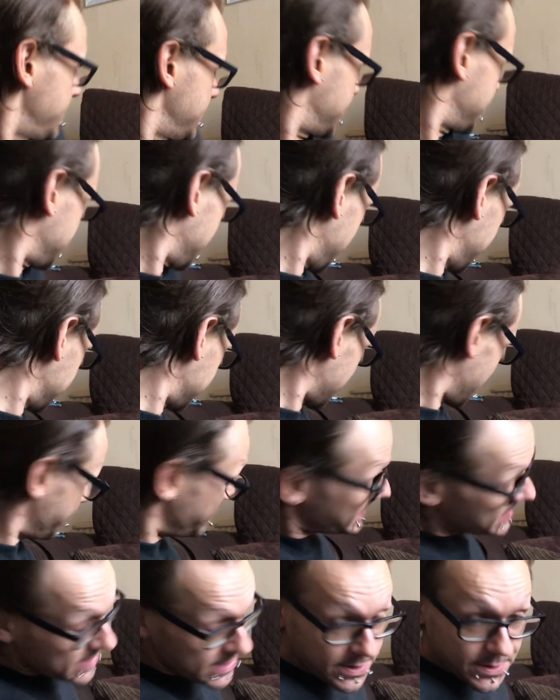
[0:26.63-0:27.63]
Today's
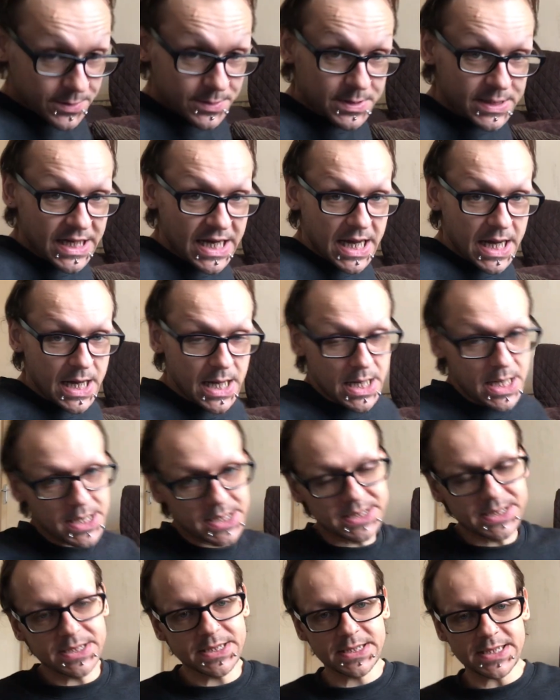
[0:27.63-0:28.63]
episode
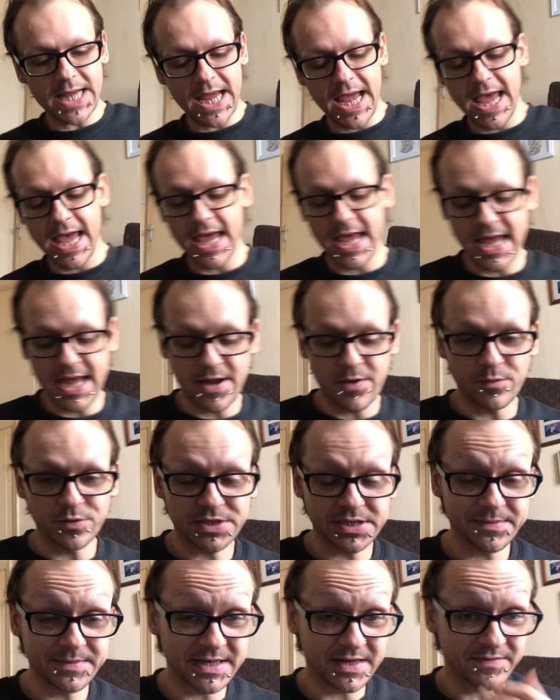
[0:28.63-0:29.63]
is
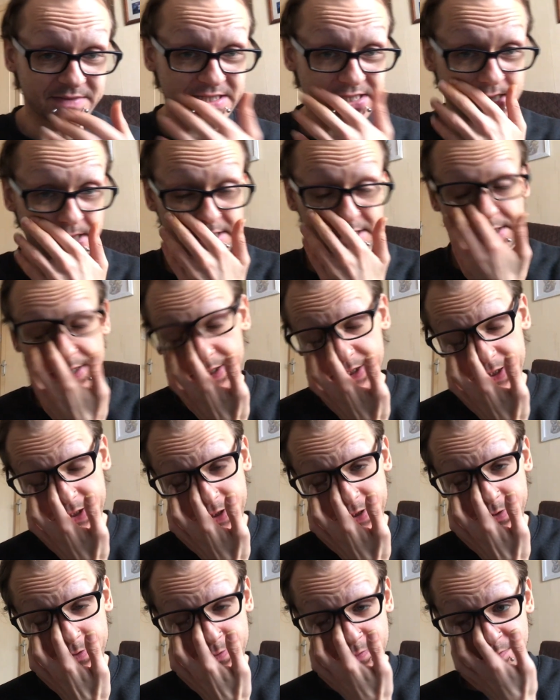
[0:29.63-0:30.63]
something I've decided to
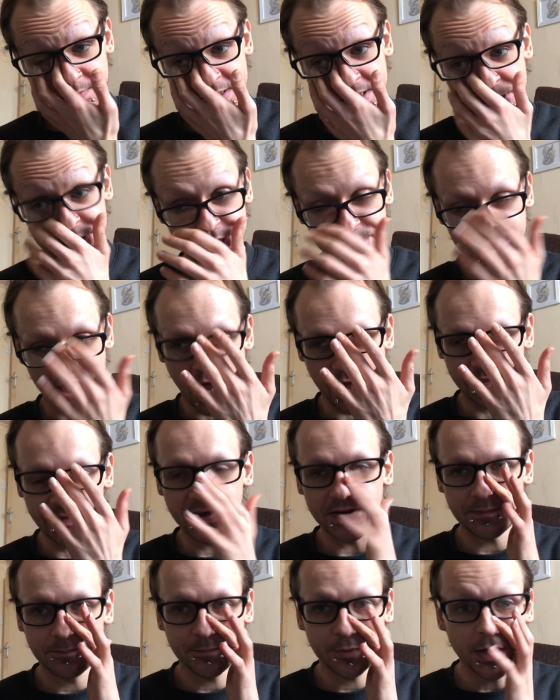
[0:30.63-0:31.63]
do, which
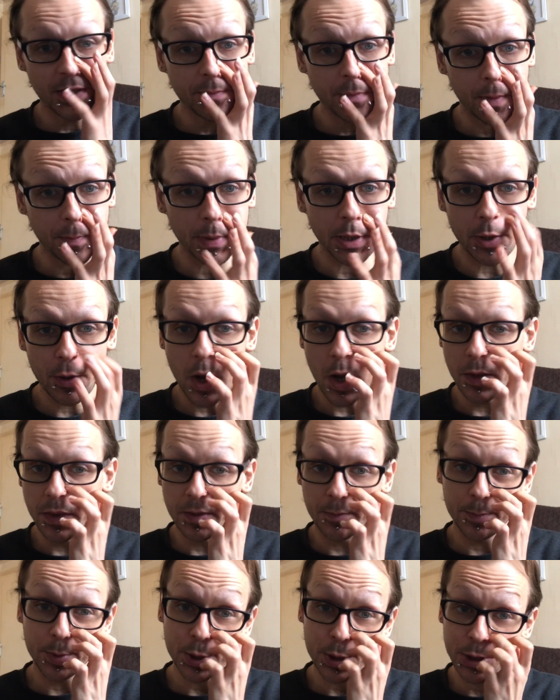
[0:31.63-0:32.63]
they're pretty popular on the
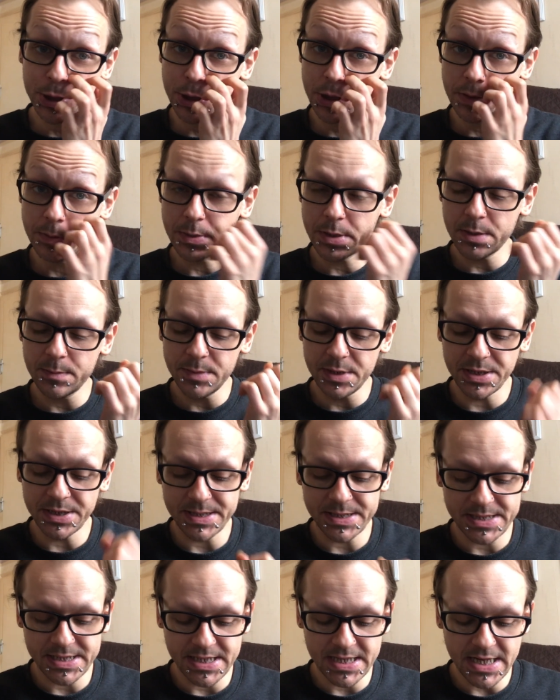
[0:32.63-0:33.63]
BookTube
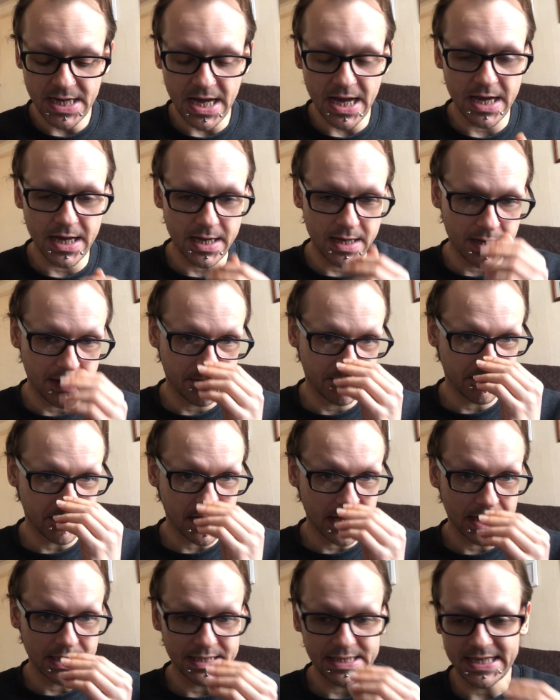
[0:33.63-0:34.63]
community,
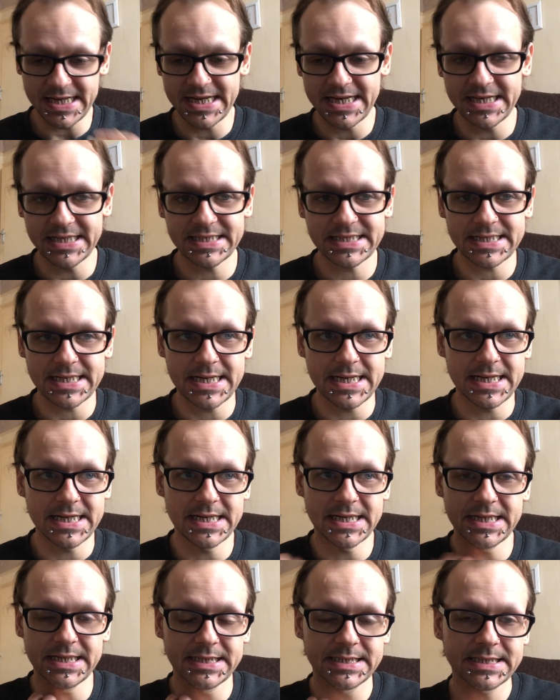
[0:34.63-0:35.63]
and it
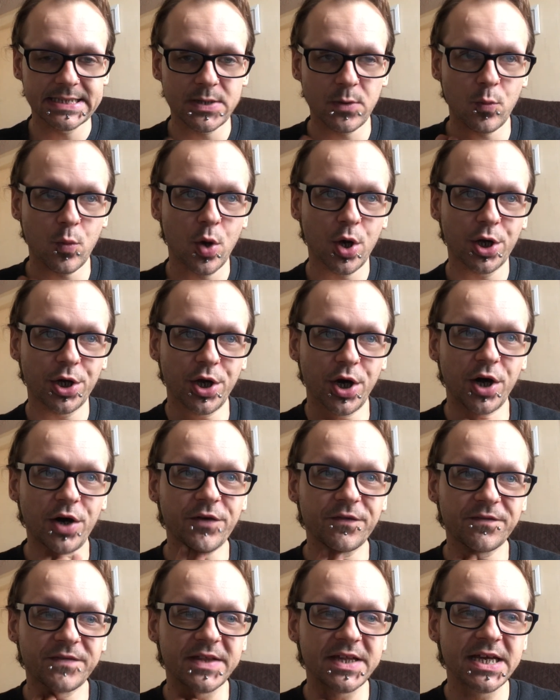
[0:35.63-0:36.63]
is one
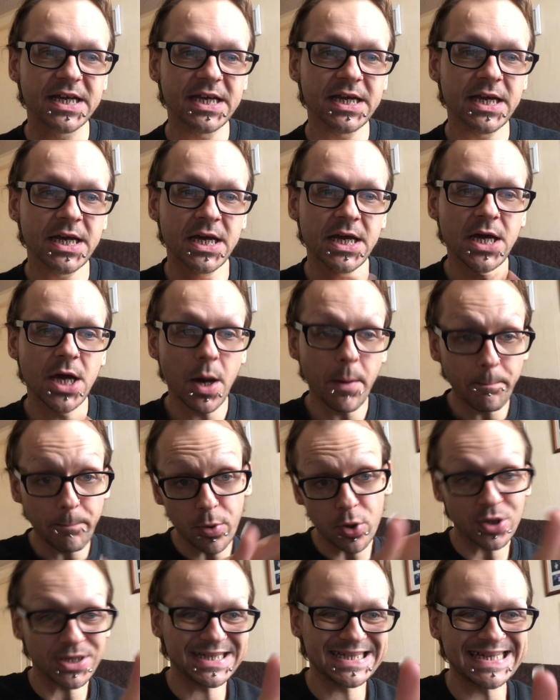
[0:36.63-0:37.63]
of the
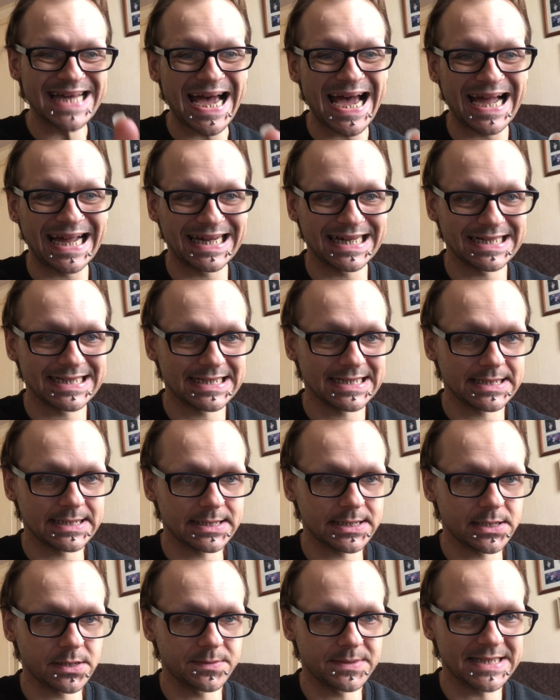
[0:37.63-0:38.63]
book tags.
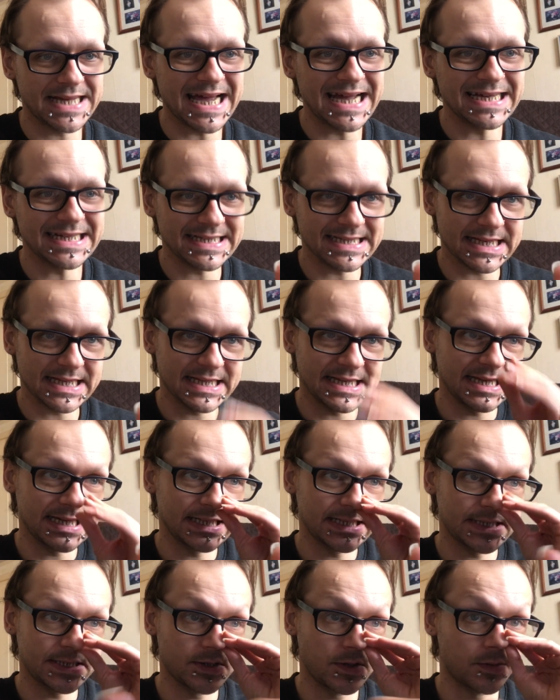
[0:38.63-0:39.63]
So tags are
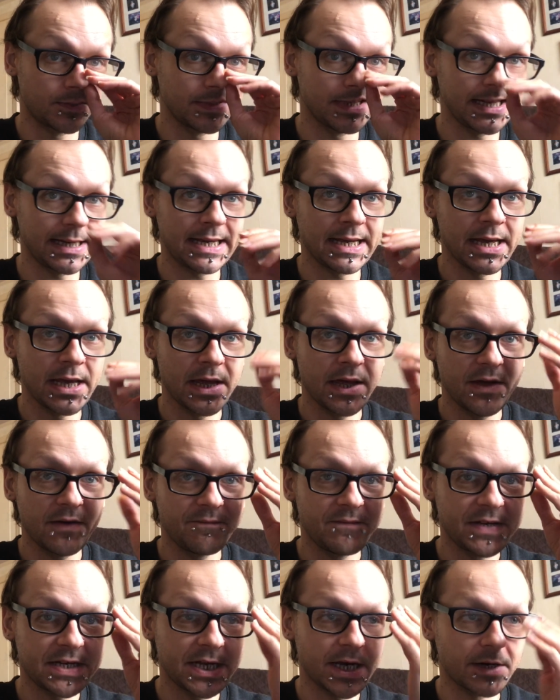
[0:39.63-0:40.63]
things, normally
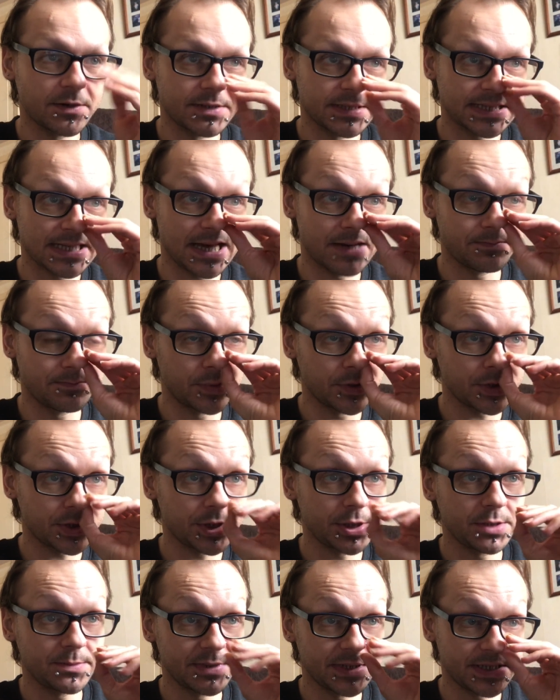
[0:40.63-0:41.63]
videos that
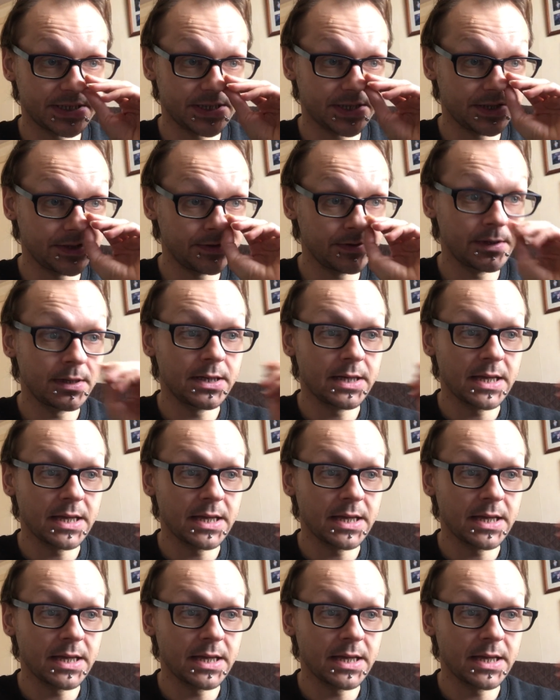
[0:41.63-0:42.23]
booktubers do,